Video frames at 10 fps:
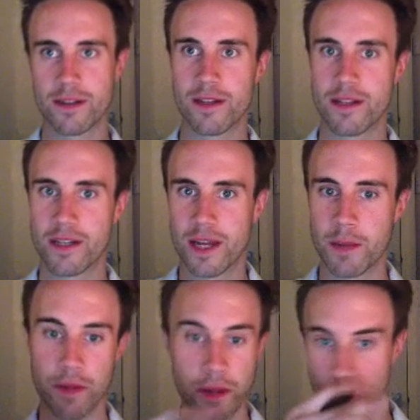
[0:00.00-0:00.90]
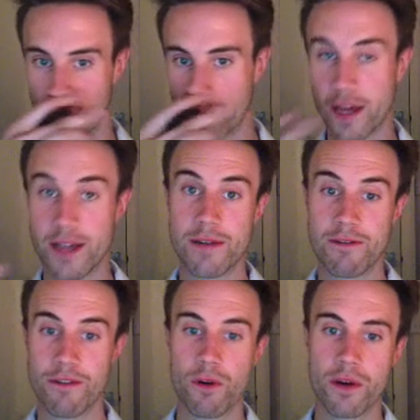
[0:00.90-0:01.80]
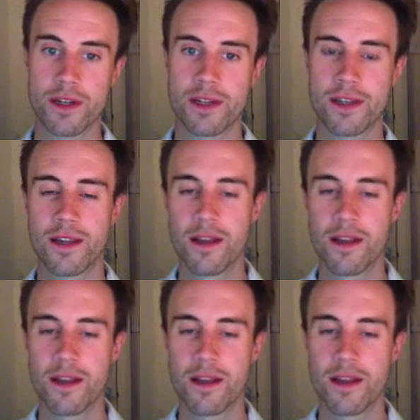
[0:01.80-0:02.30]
and the stamen and all of that is in focus, and